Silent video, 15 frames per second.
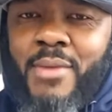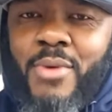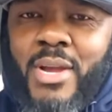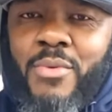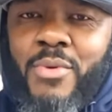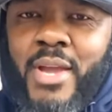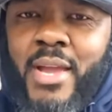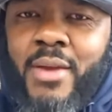the way,
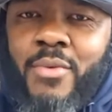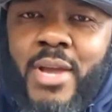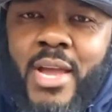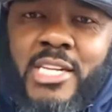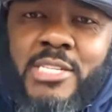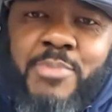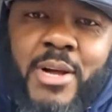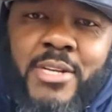we ain't we
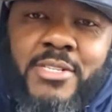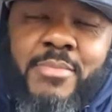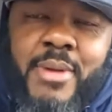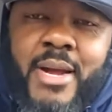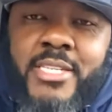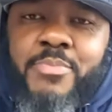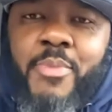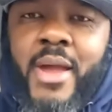ain't sponsored
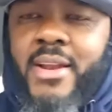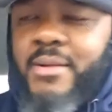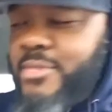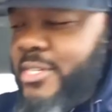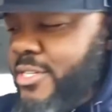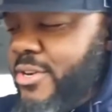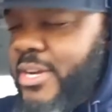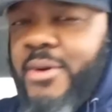by Sprite. I'm
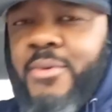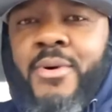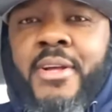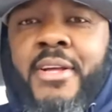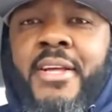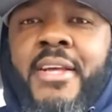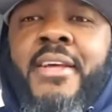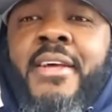just drinking one.
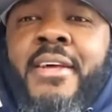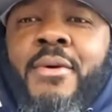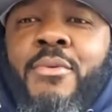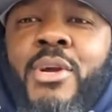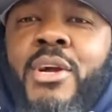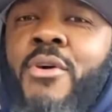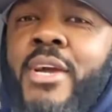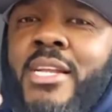
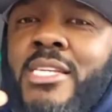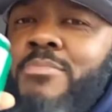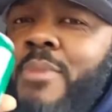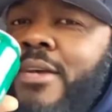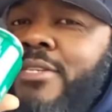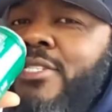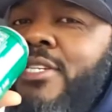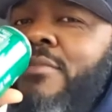We're gonna get a
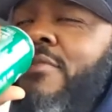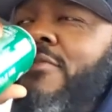sponsorship